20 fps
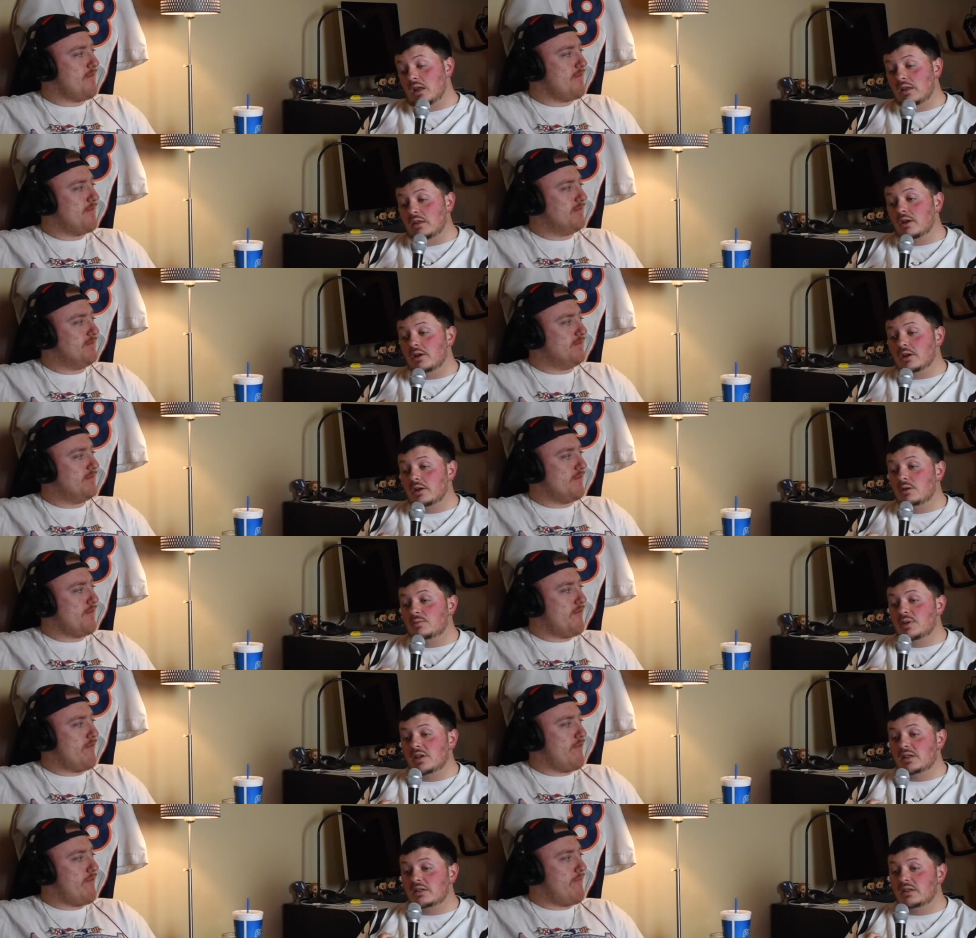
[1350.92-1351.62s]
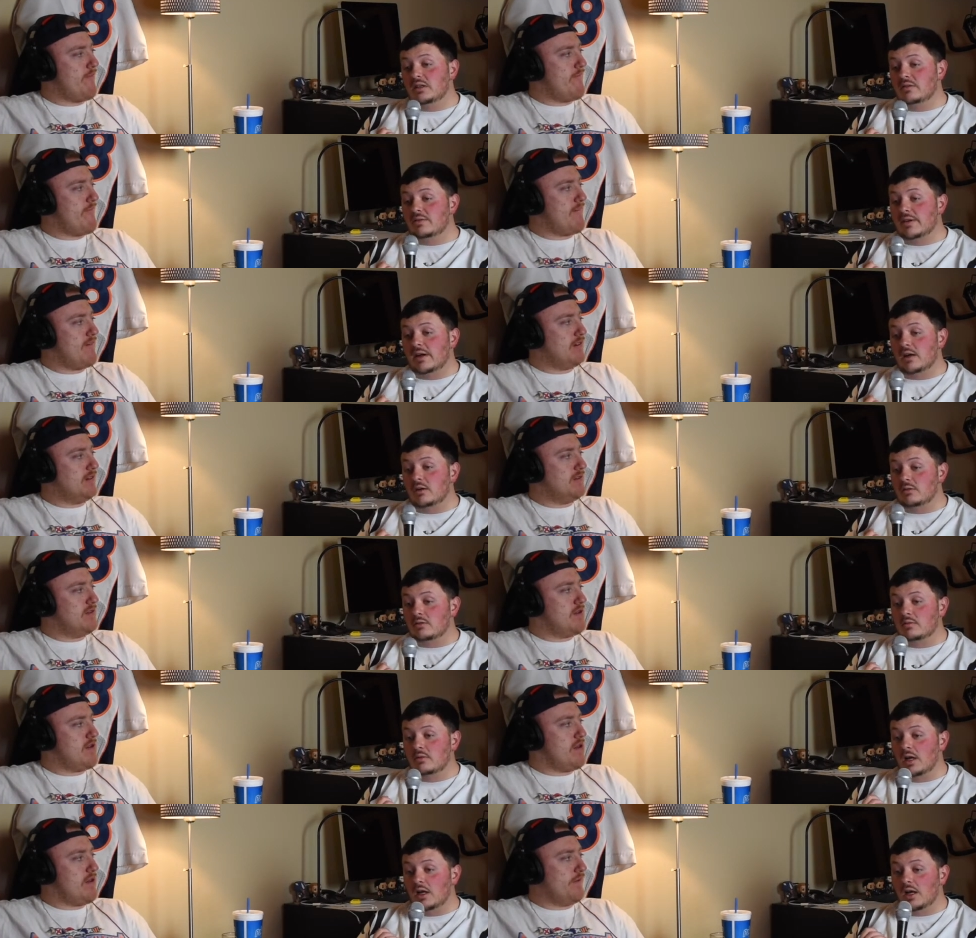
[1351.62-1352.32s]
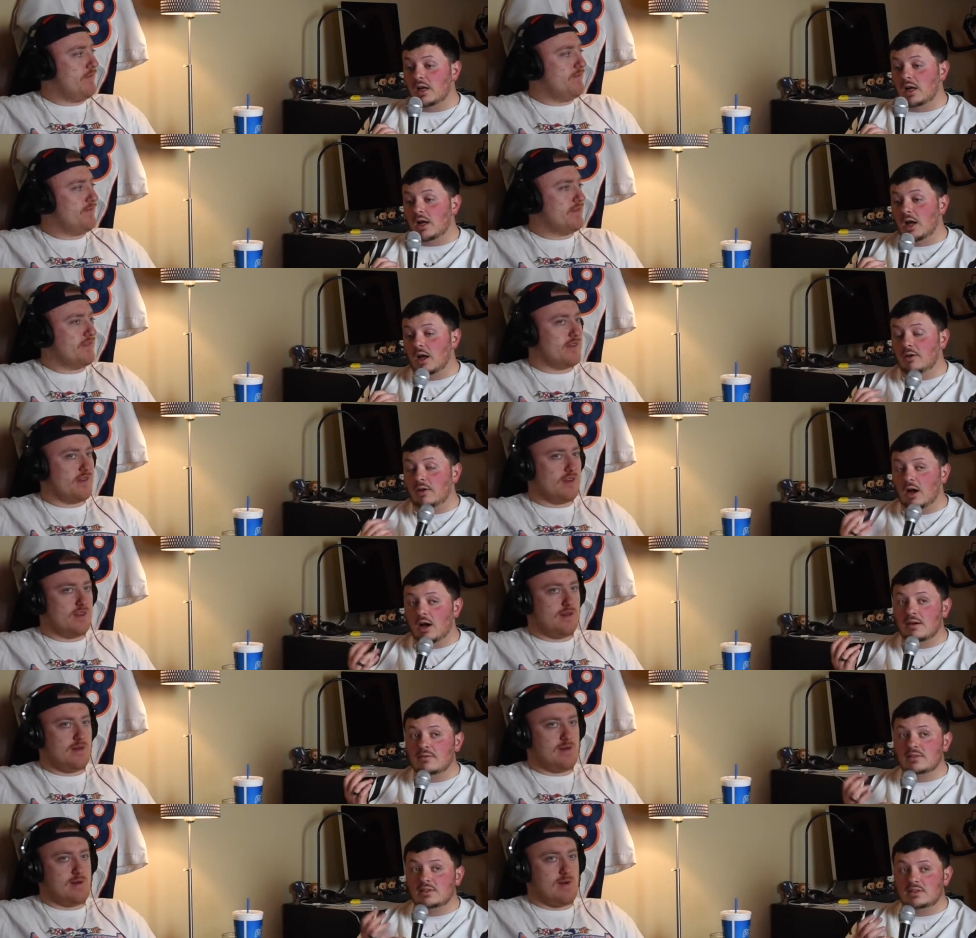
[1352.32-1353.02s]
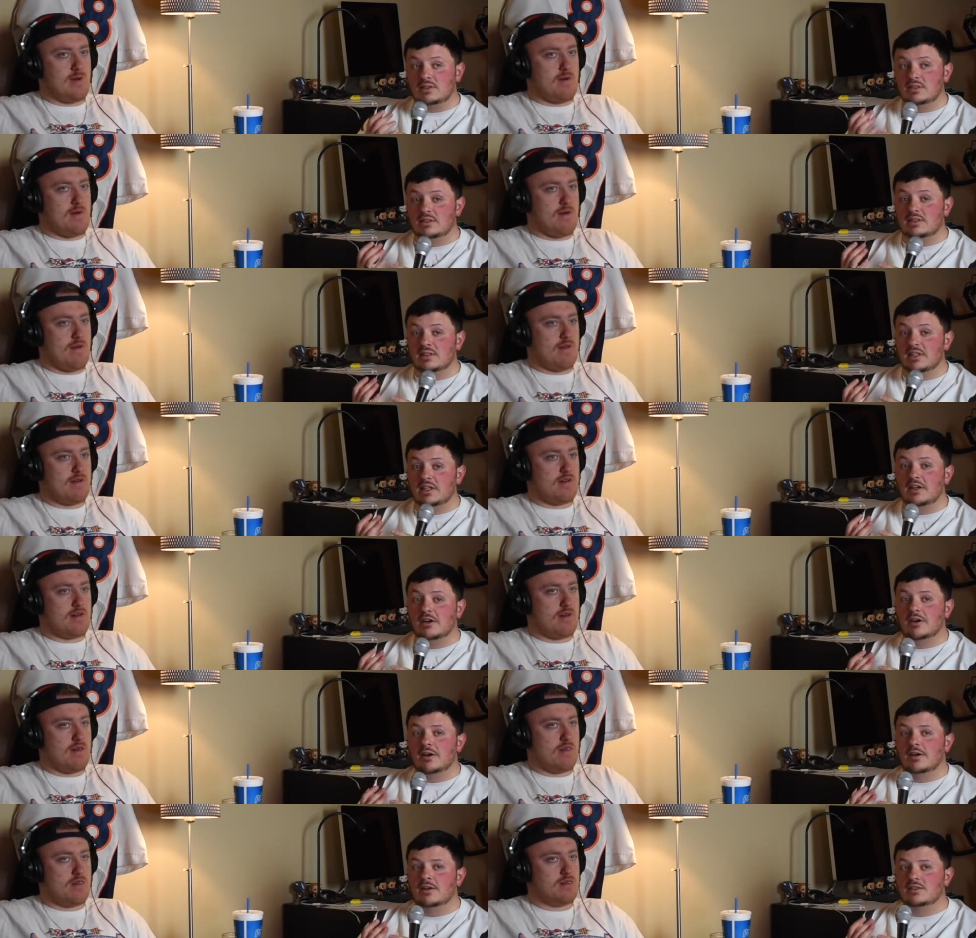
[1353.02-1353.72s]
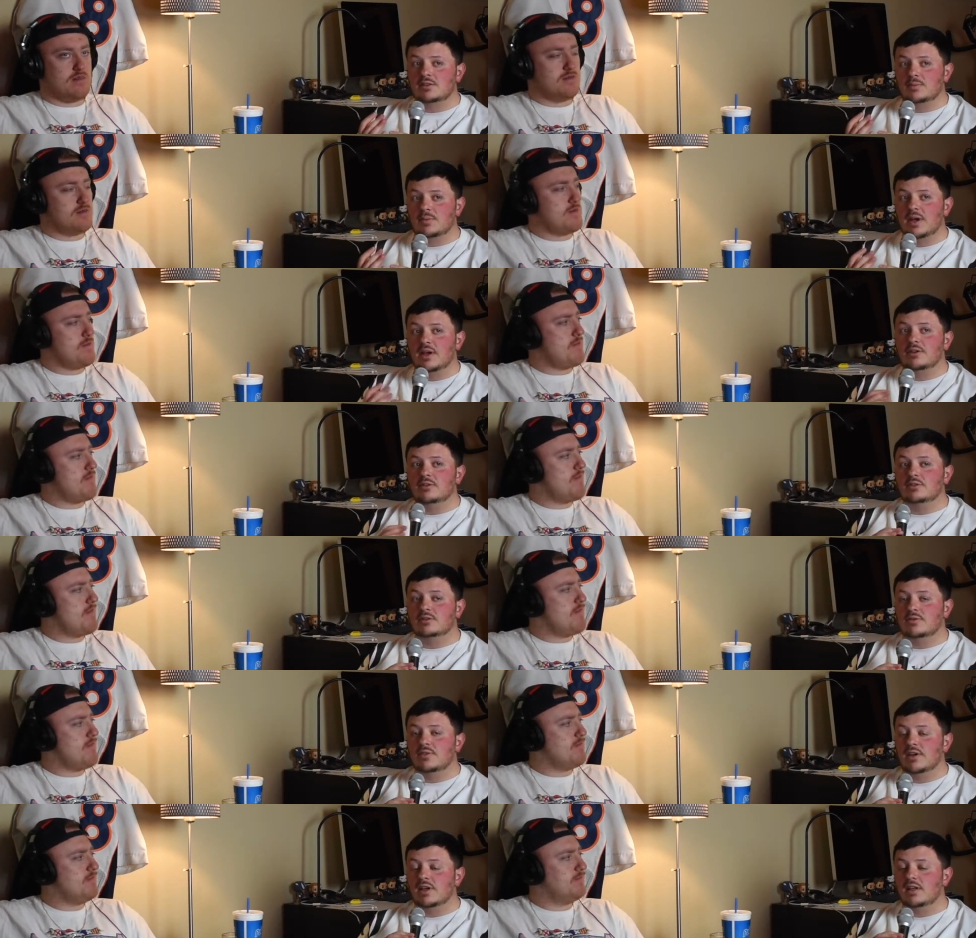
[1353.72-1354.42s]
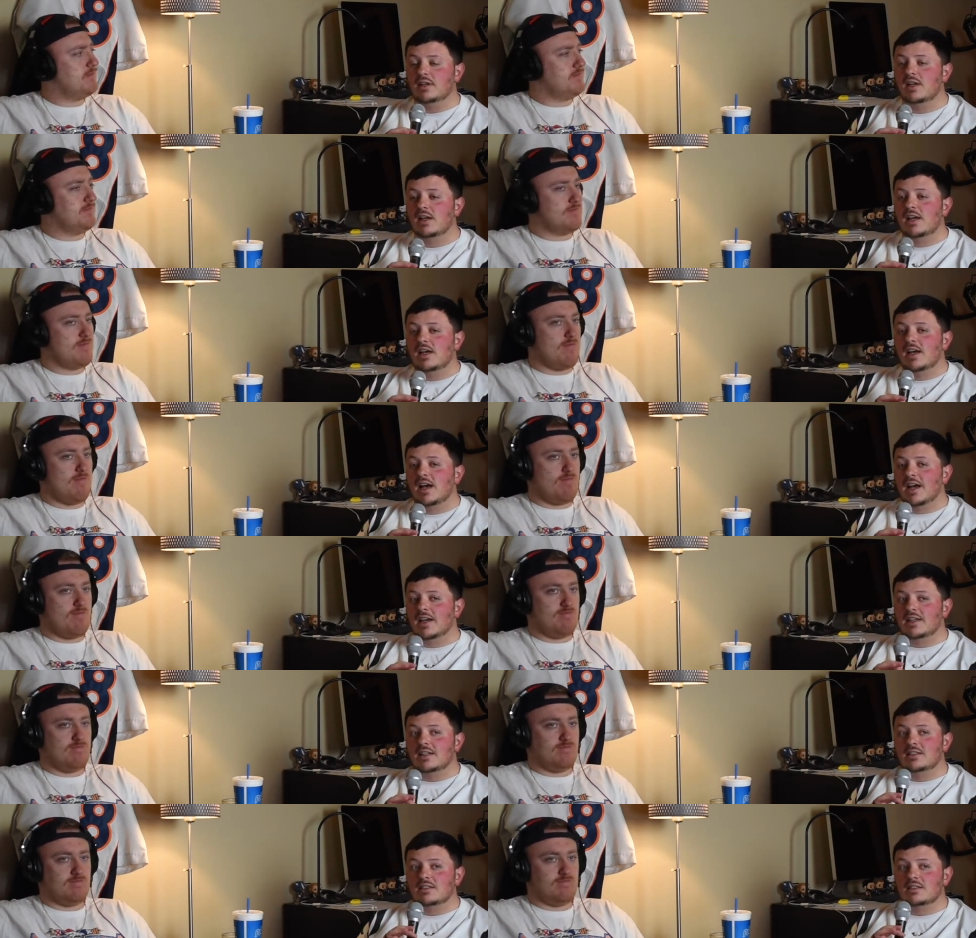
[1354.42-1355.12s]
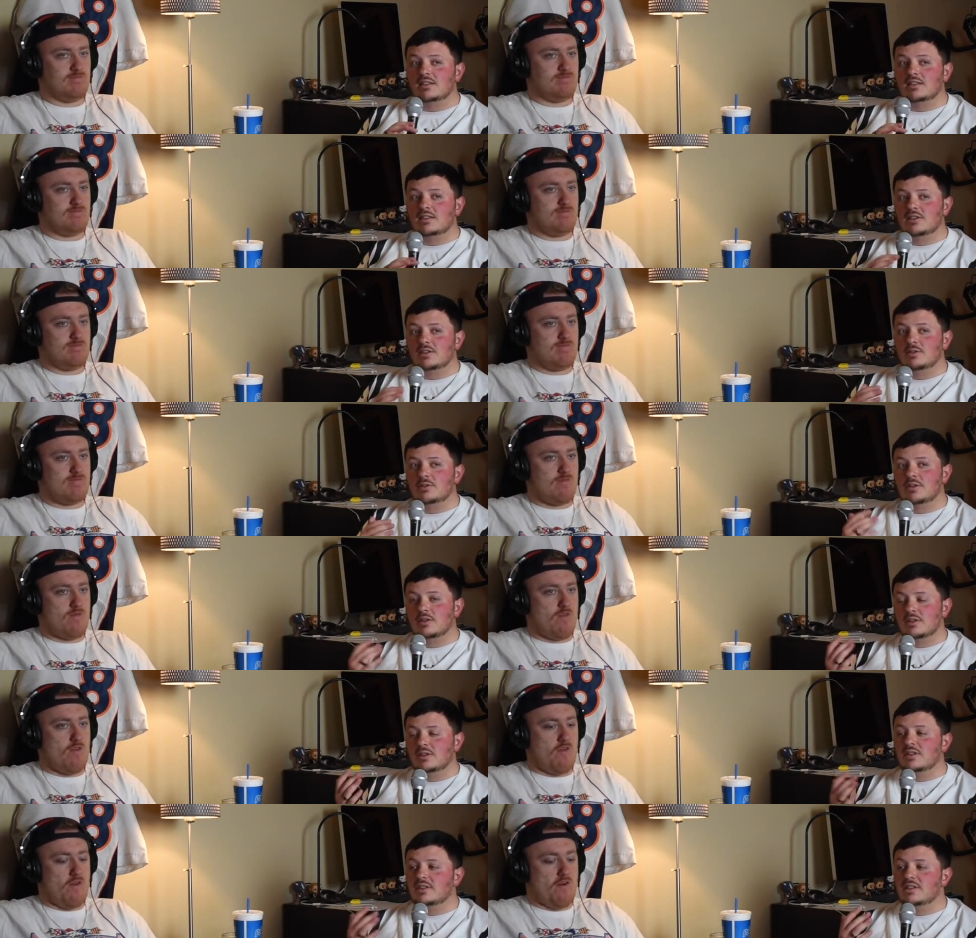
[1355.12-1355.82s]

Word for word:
Speaker 1: and they're going to be a tough out. Uh, obviously, sitting here as a Bengals fan, I can you can